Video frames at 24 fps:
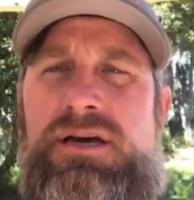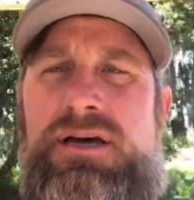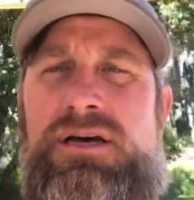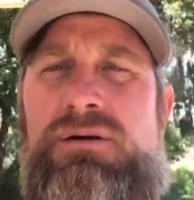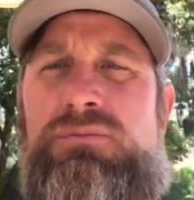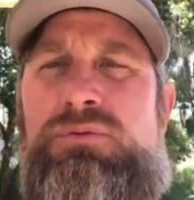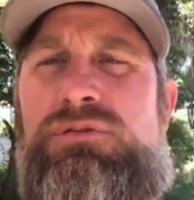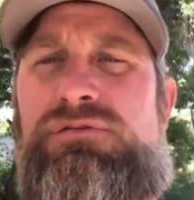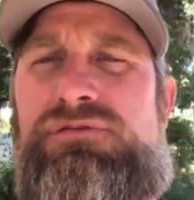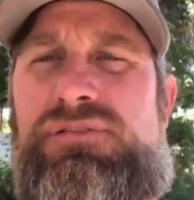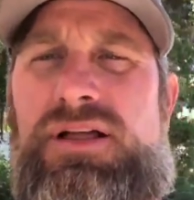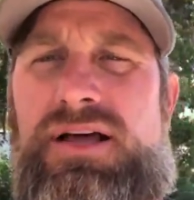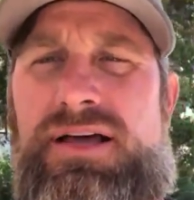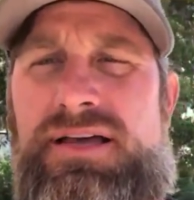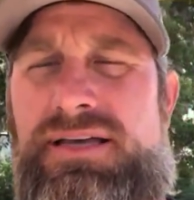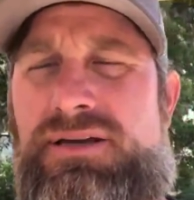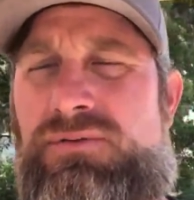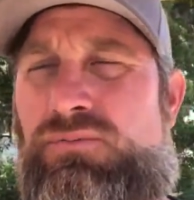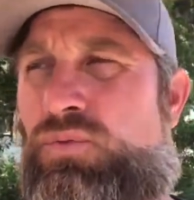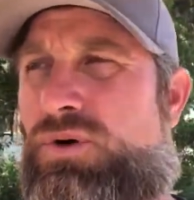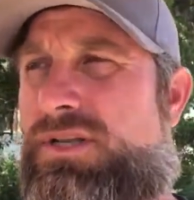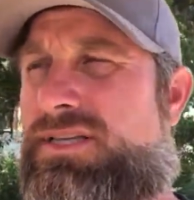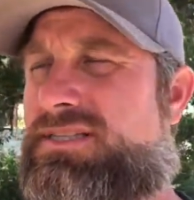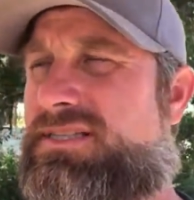We fly
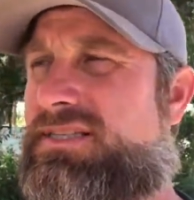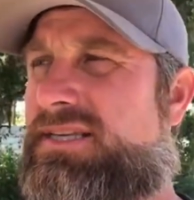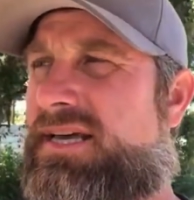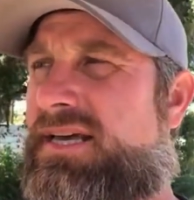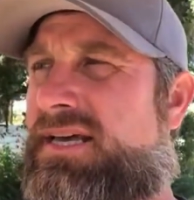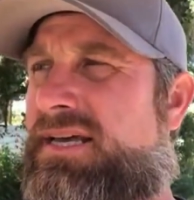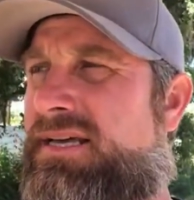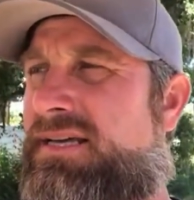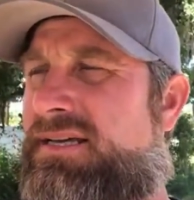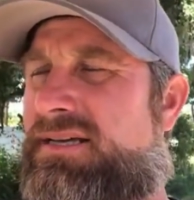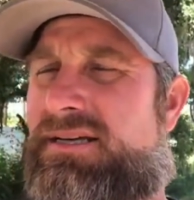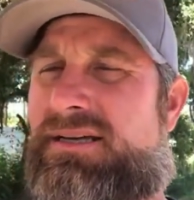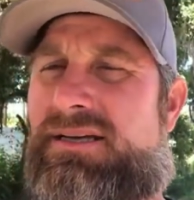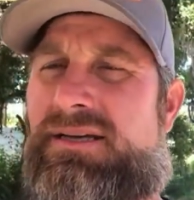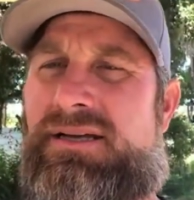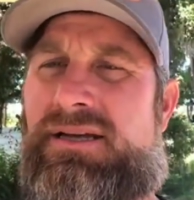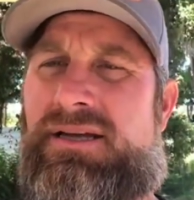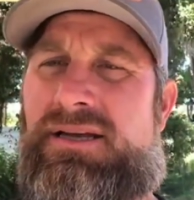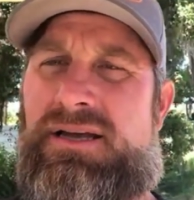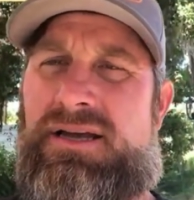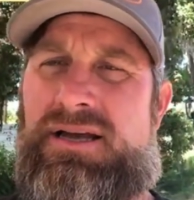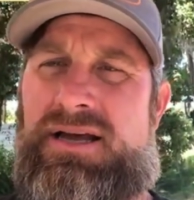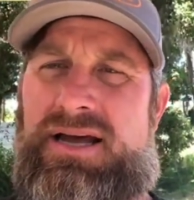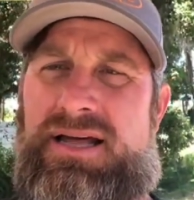in Wednesday.
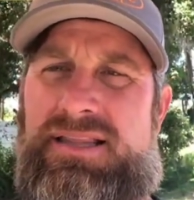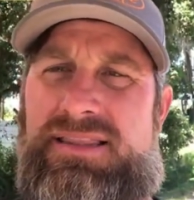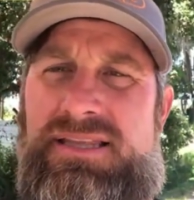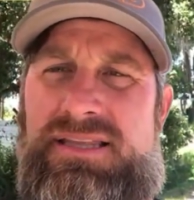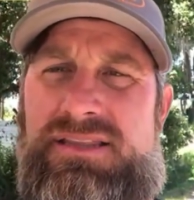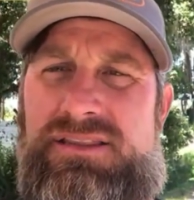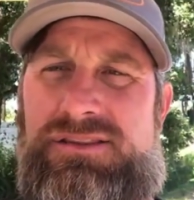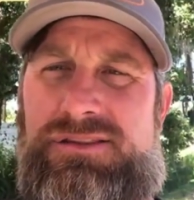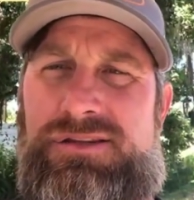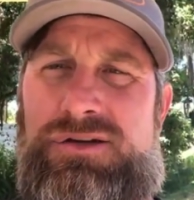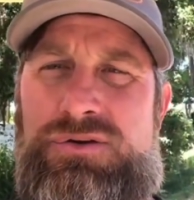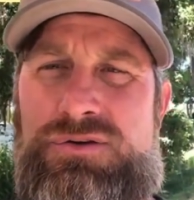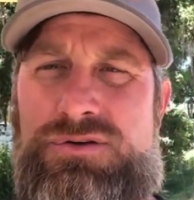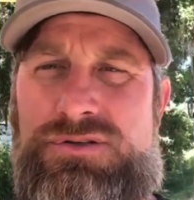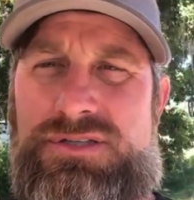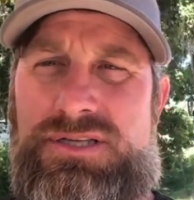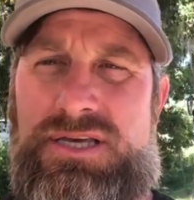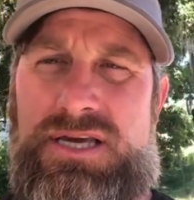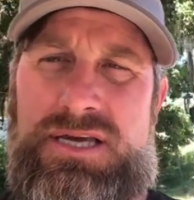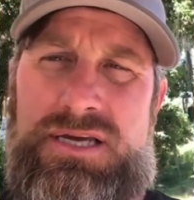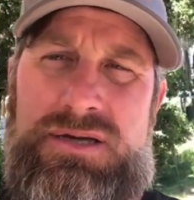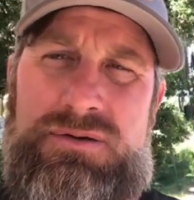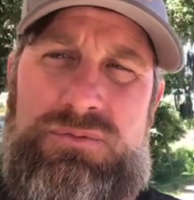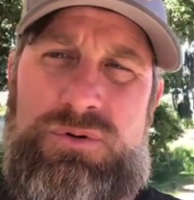I think
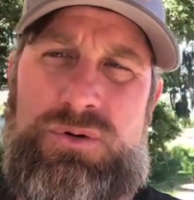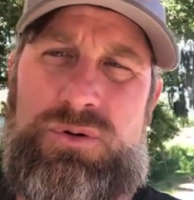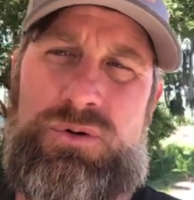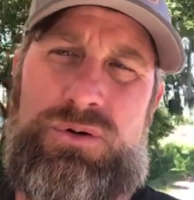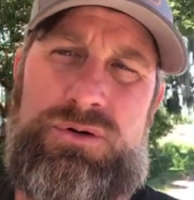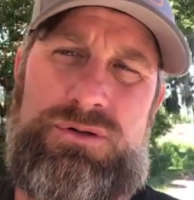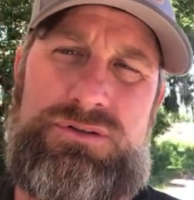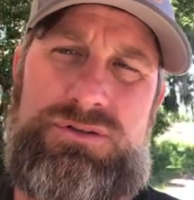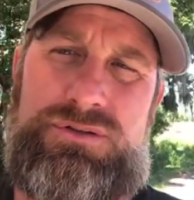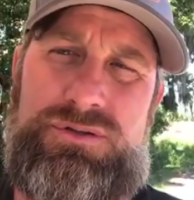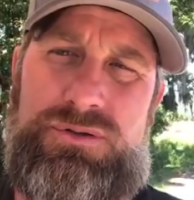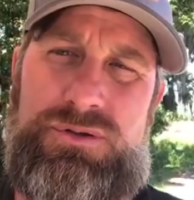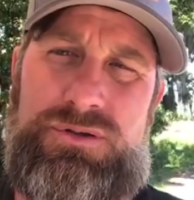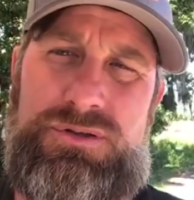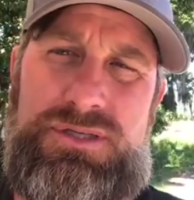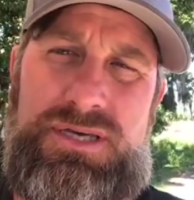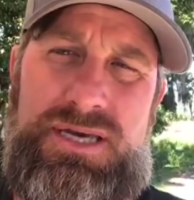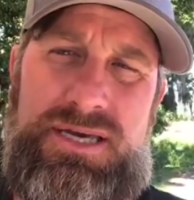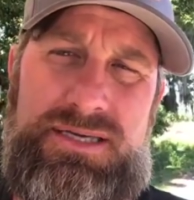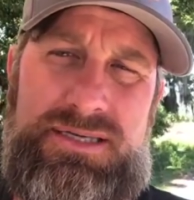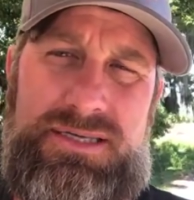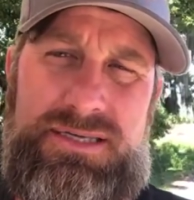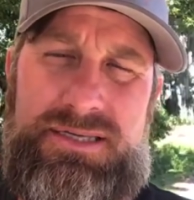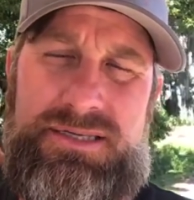Thursday we're going to a
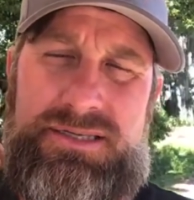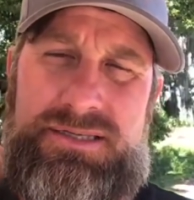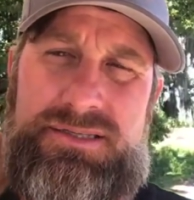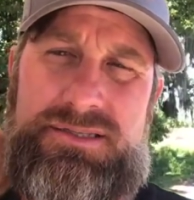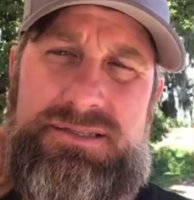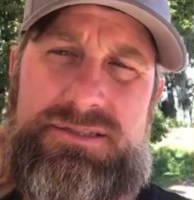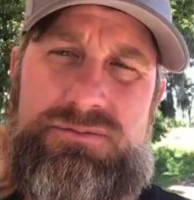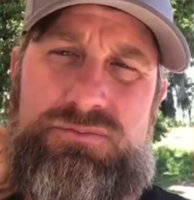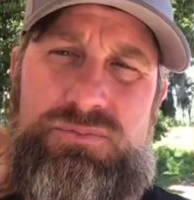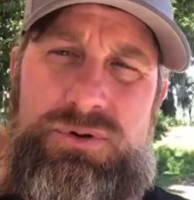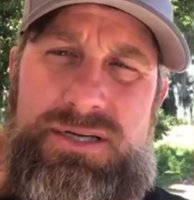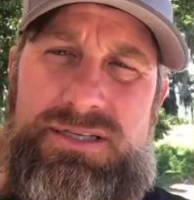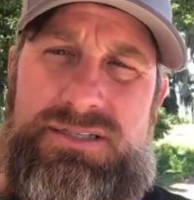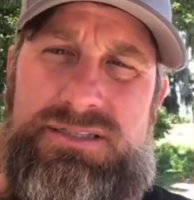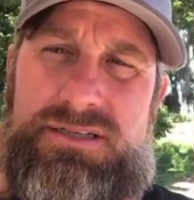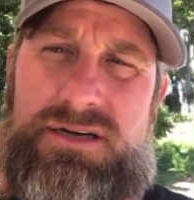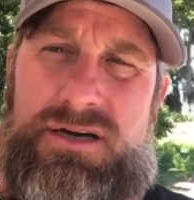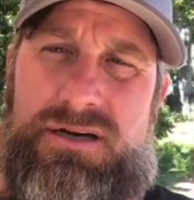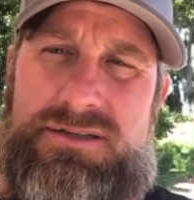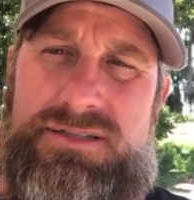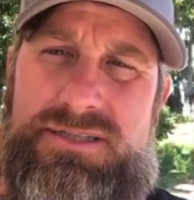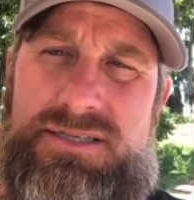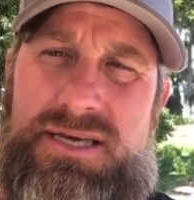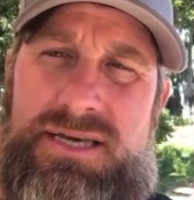Yankees Red
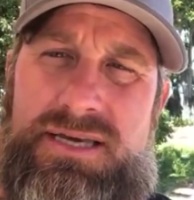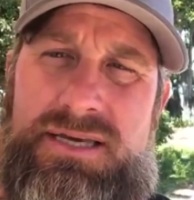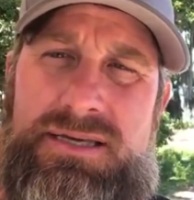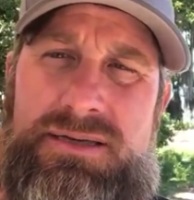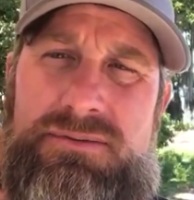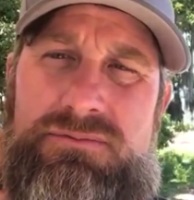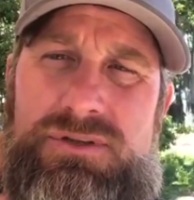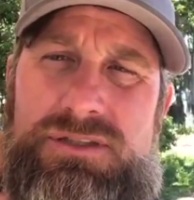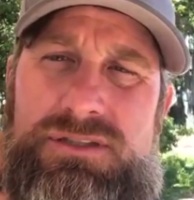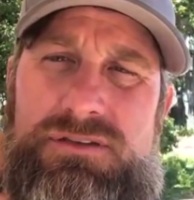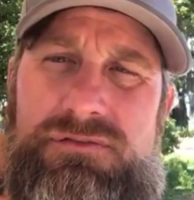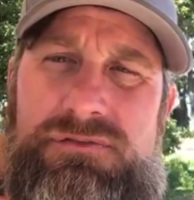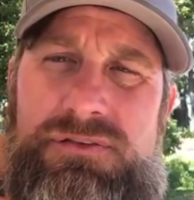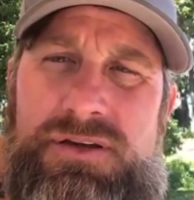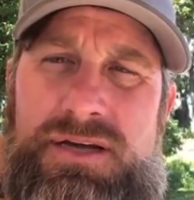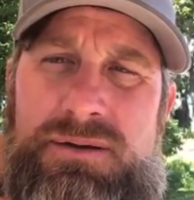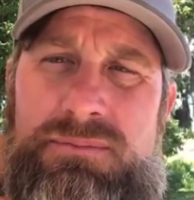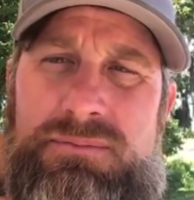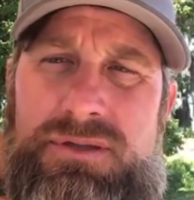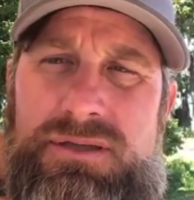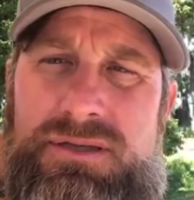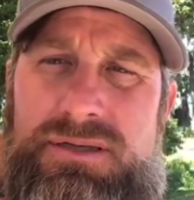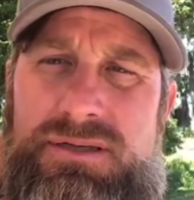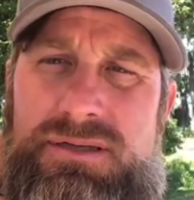Sox game with the
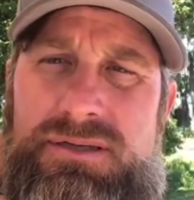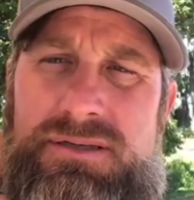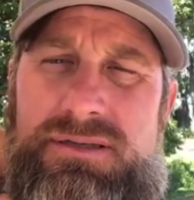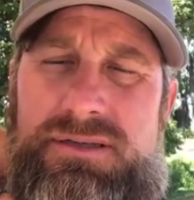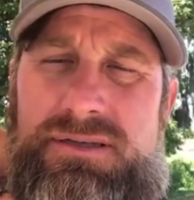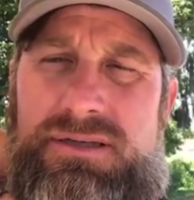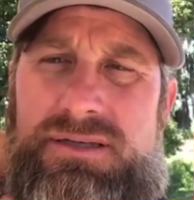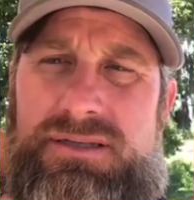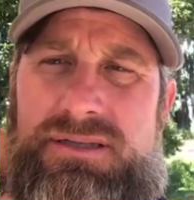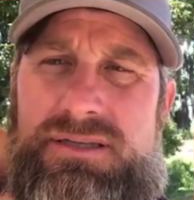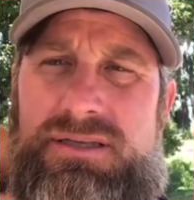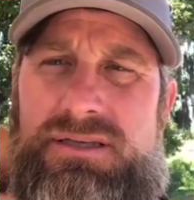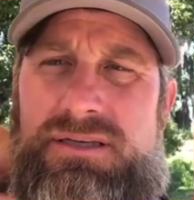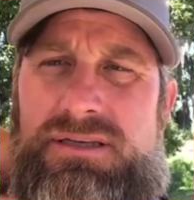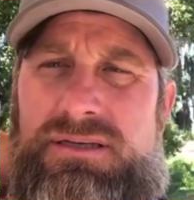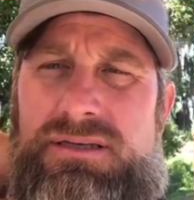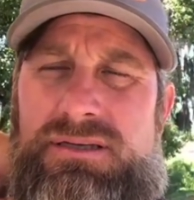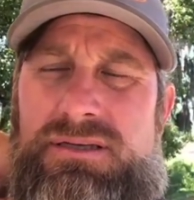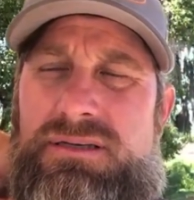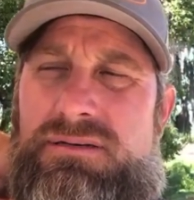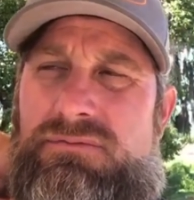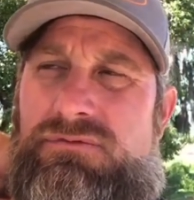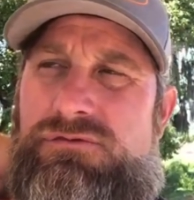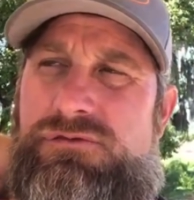family, and
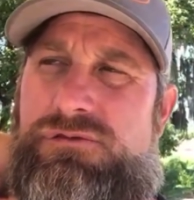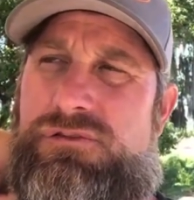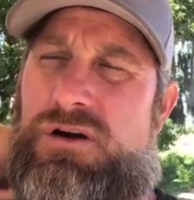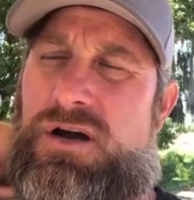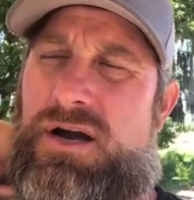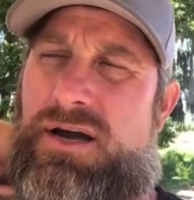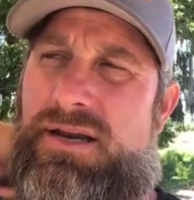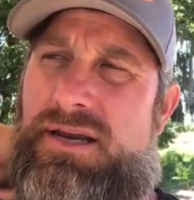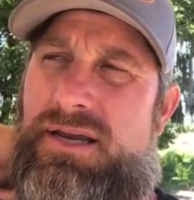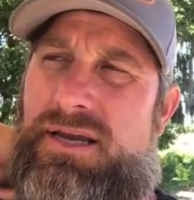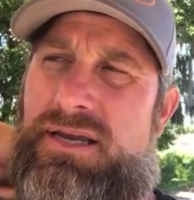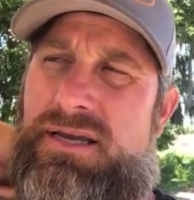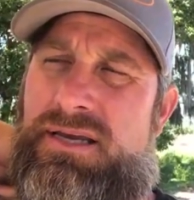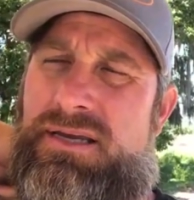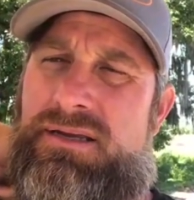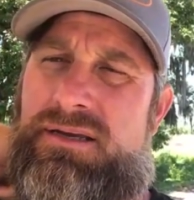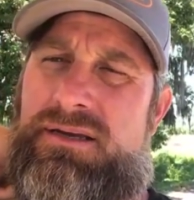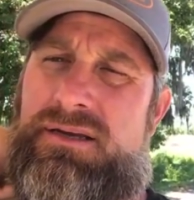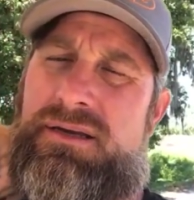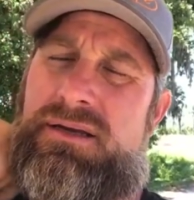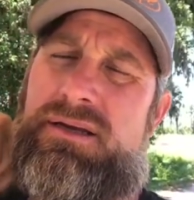then Friday